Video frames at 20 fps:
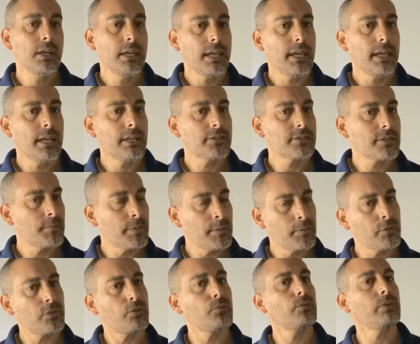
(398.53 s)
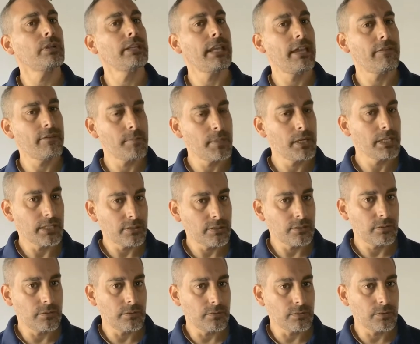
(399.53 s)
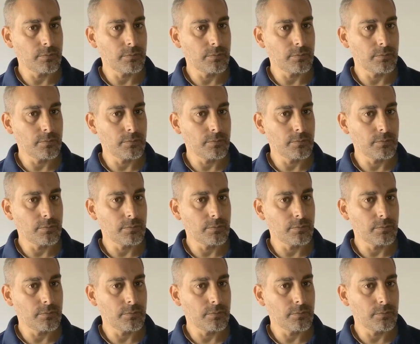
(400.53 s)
And some people don't really have the money to